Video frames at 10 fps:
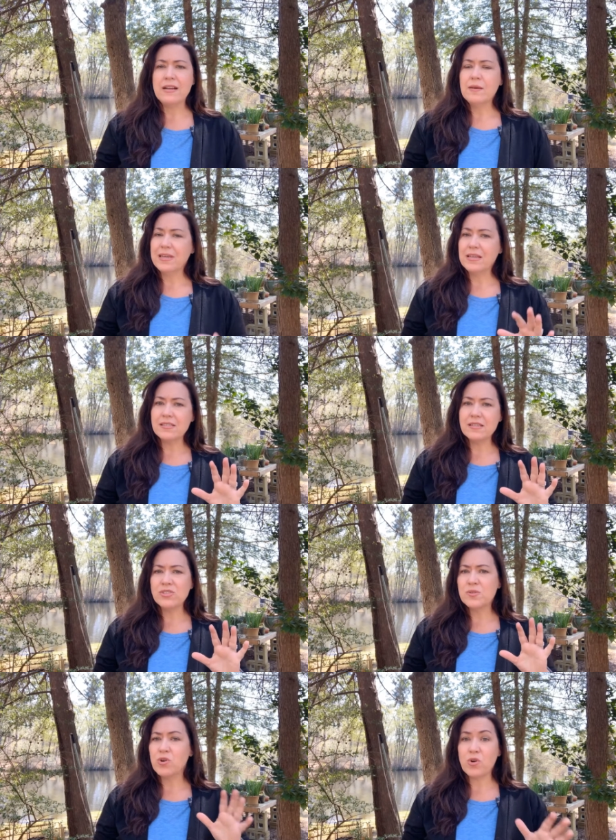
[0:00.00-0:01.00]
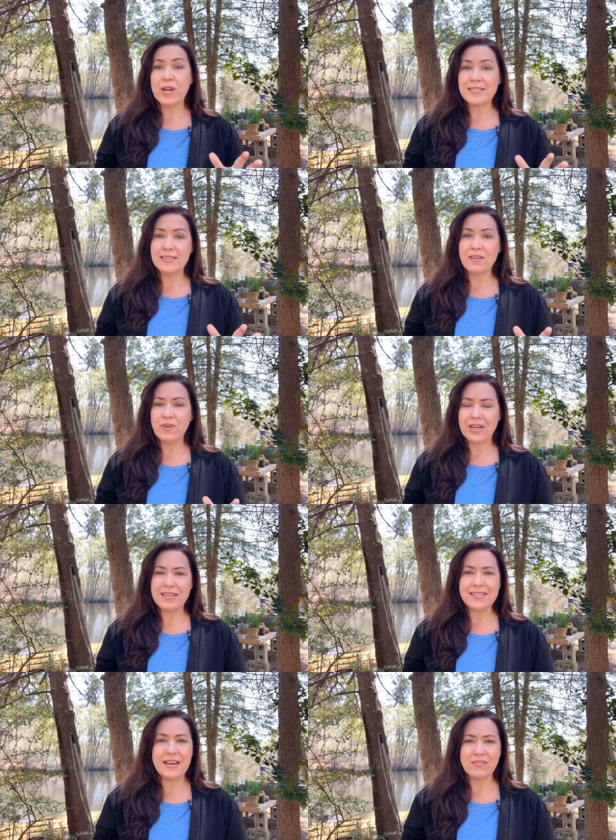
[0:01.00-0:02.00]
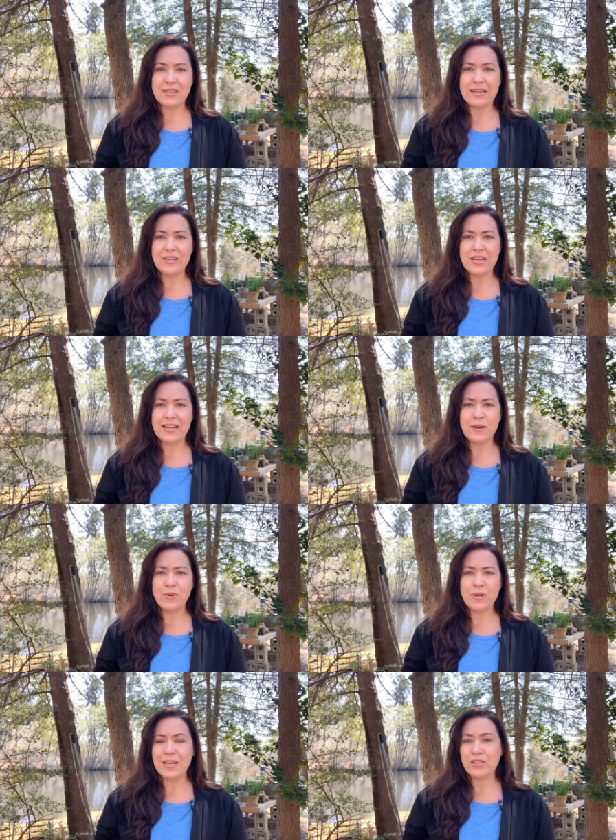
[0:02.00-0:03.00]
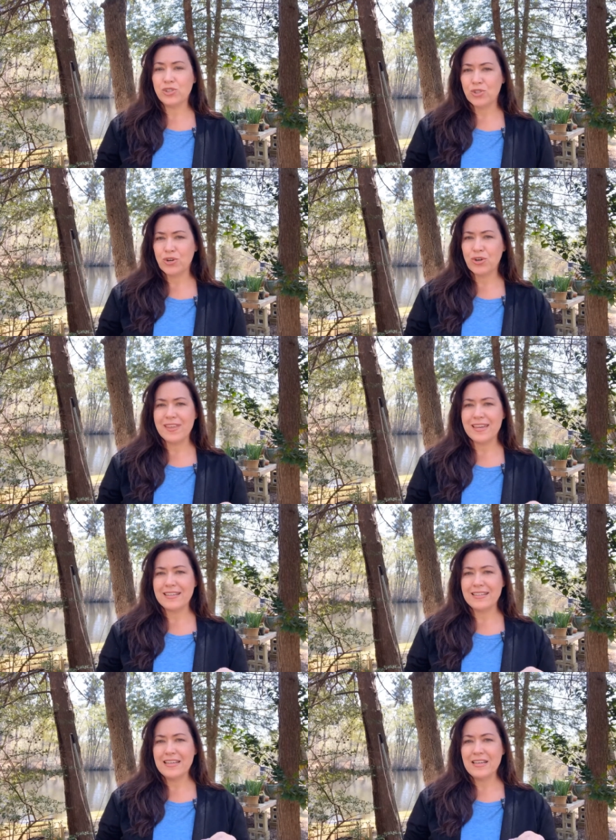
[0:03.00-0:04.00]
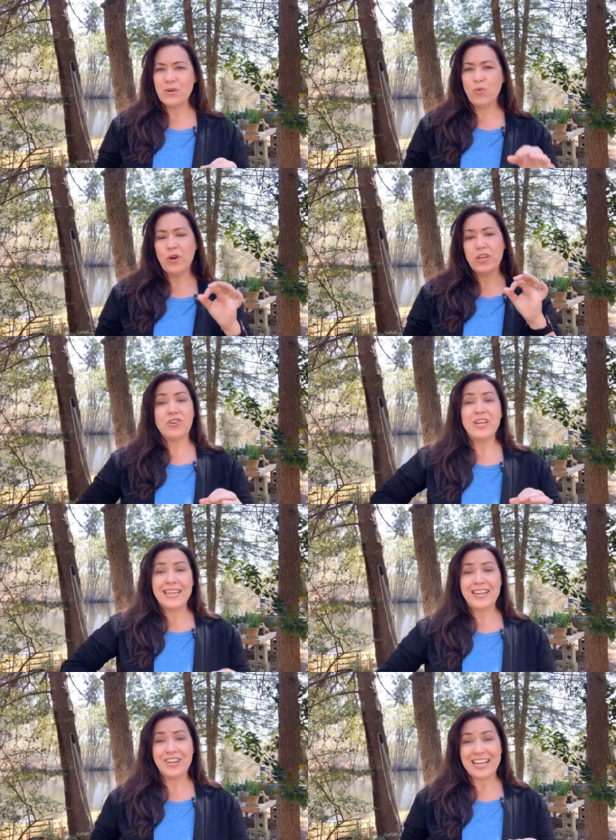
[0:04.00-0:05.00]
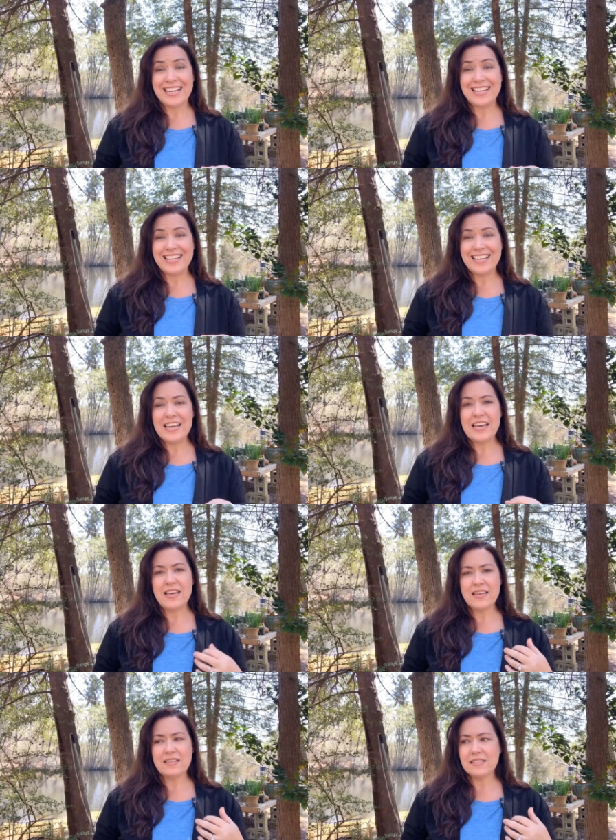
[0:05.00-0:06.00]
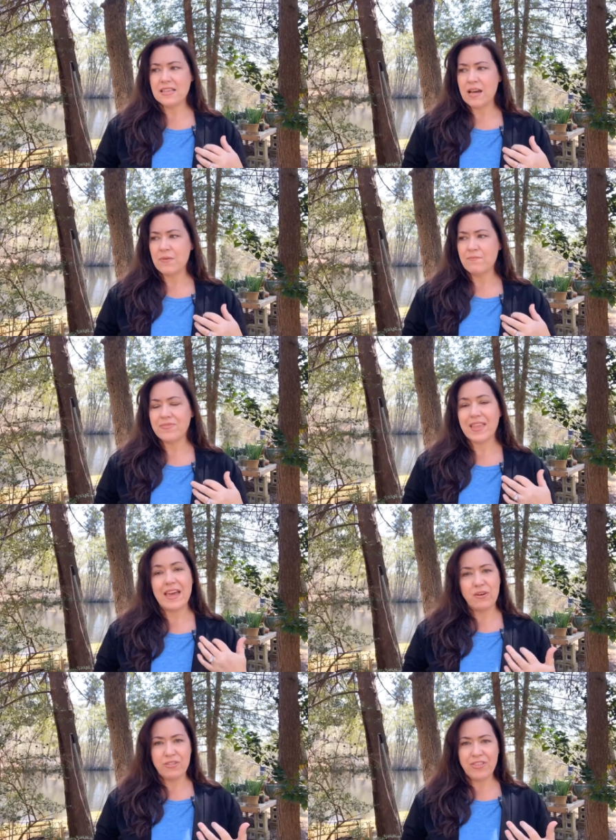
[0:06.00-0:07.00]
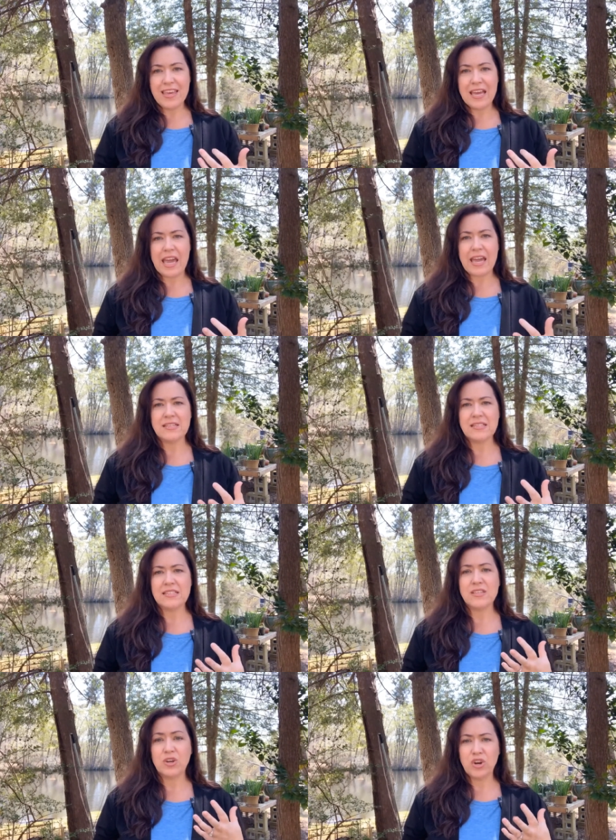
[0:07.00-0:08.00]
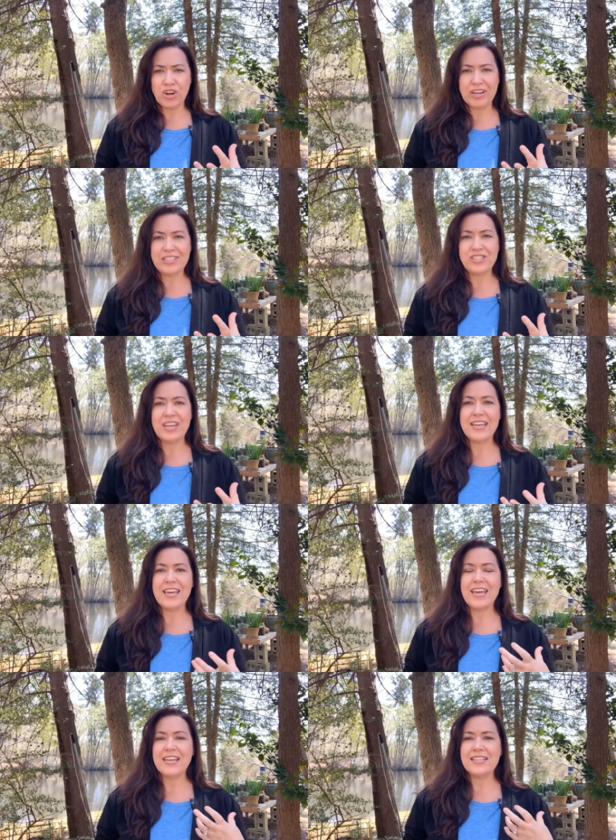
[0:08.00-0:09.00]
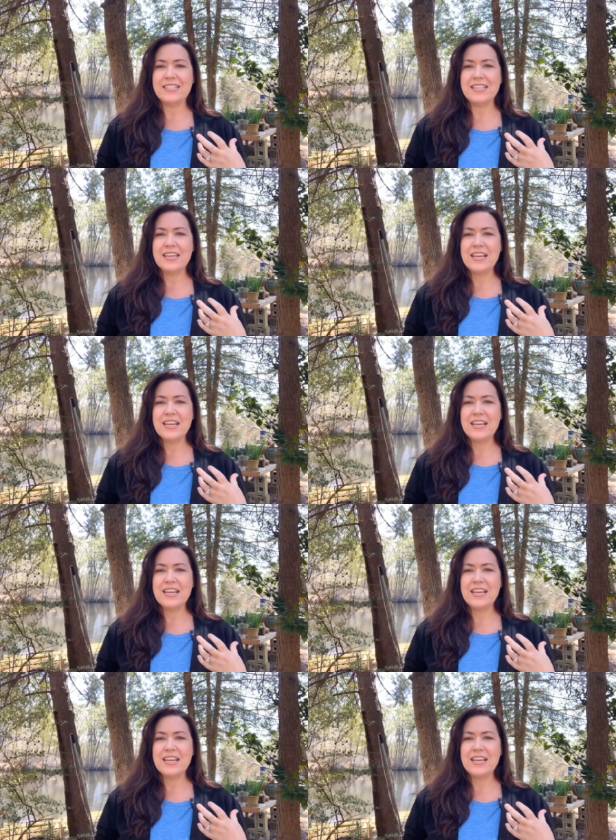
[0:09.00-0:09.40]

because there's some crazy advice out there, and I want to make sure that what you're hearing is healthy and it's encouraging, and